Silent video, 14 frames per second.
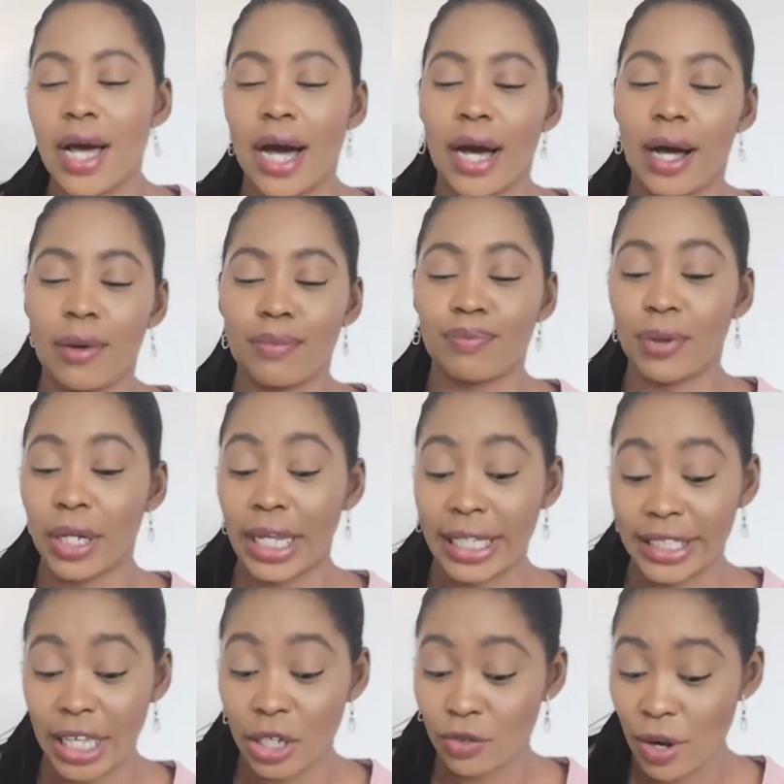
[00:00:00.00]
Um, but
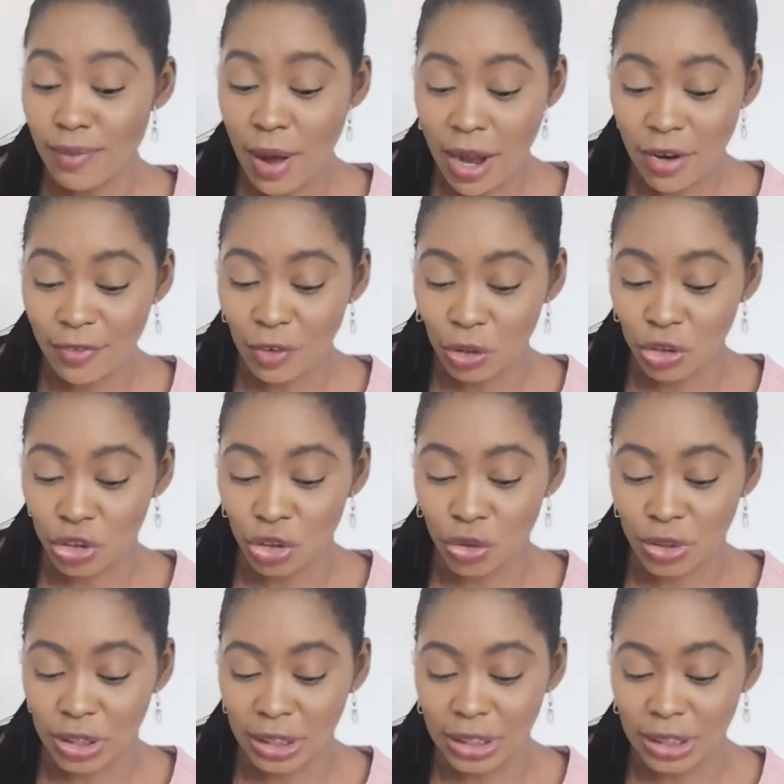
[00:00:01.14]
it's a great microphone to use.